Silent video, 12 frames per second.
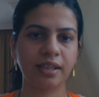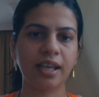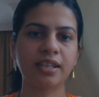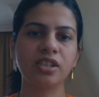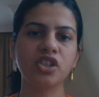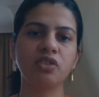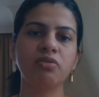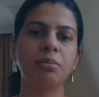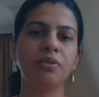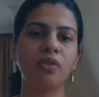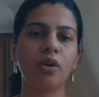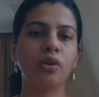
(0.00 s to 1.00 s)
excision will
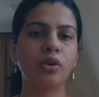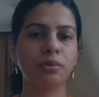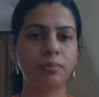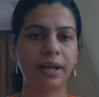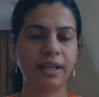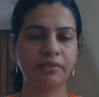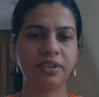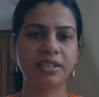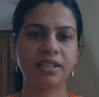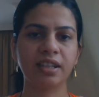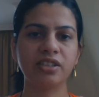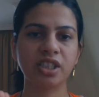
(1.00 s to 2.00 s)
be followed by, once
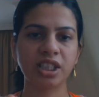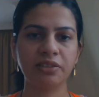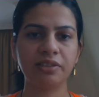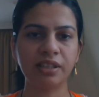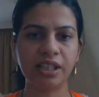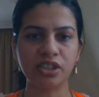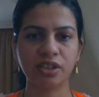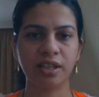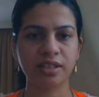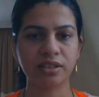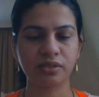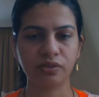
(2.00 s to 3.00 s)
the conjunctival lesion
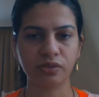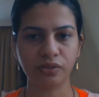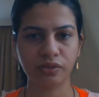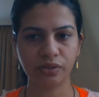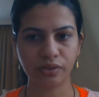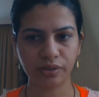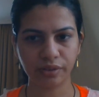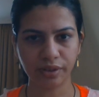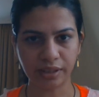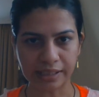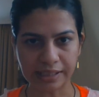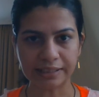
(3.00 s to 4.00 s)
has
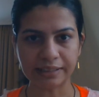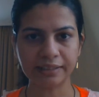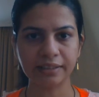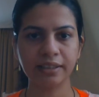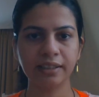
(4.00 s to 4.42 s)
healed,